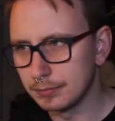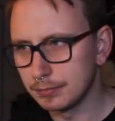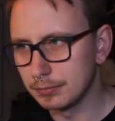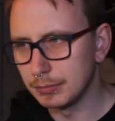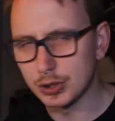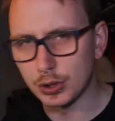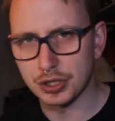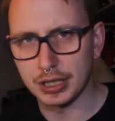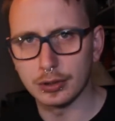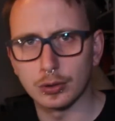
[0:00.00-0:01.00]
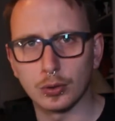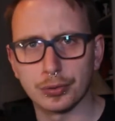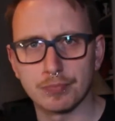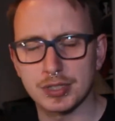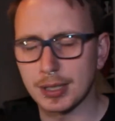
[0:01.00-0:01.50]
misogyny or
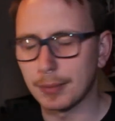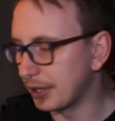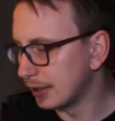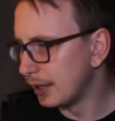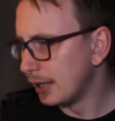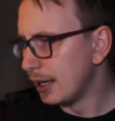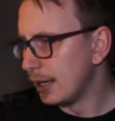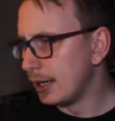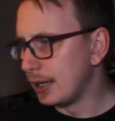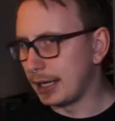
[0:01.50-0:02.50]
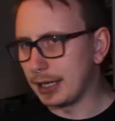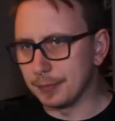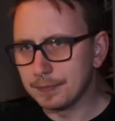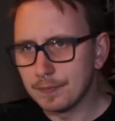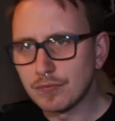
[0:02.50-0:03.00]
something. Anywho,
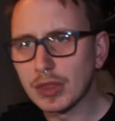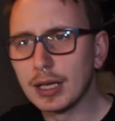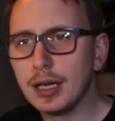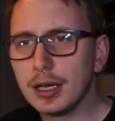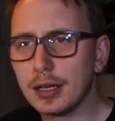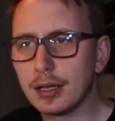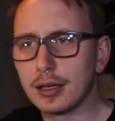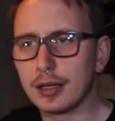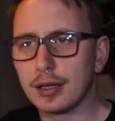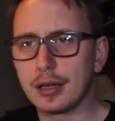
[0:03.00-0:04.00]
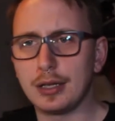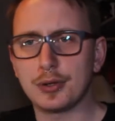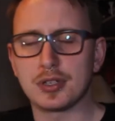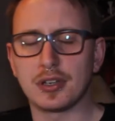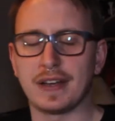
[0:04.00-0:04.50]
they also
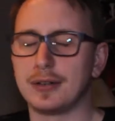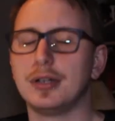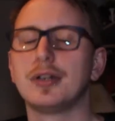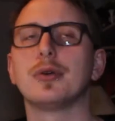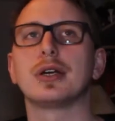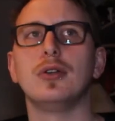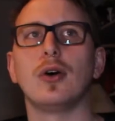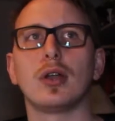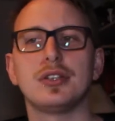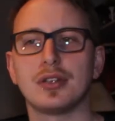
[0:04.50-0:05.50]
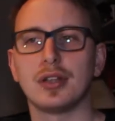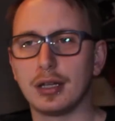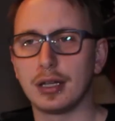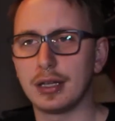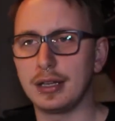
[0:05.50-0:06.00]
fail to acknowledge
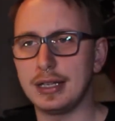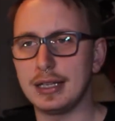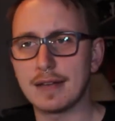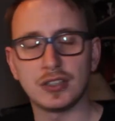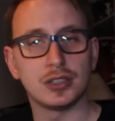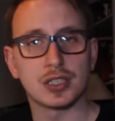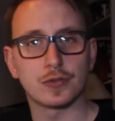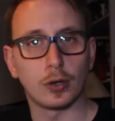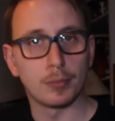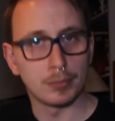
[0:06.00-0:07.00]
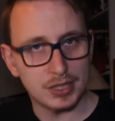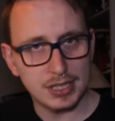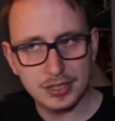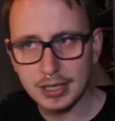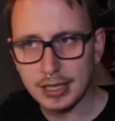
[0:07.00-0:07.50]
the evidence from
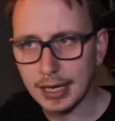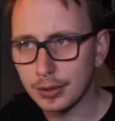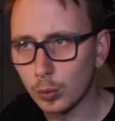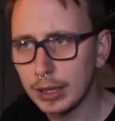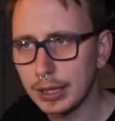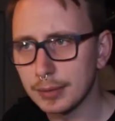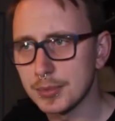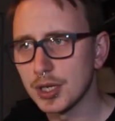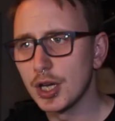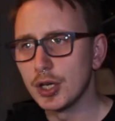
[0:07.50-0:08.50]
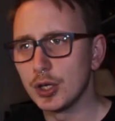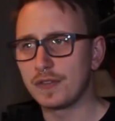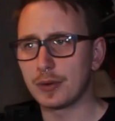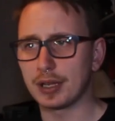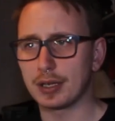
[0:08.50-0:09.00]
Ceci and Williams, who
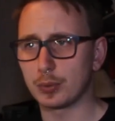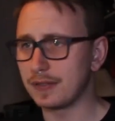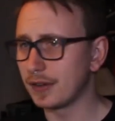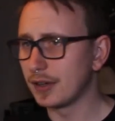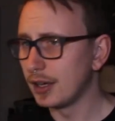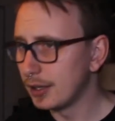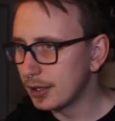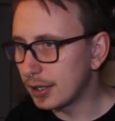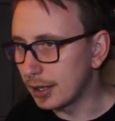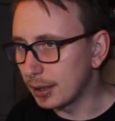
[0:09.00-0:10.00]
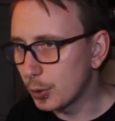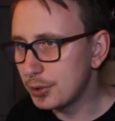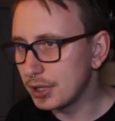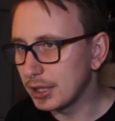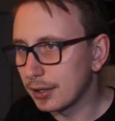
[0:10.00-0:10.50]
found that with, and I'm quoting
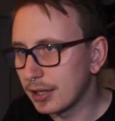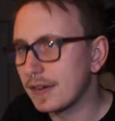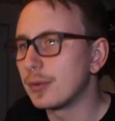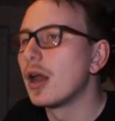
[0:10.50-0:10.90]
now, they found,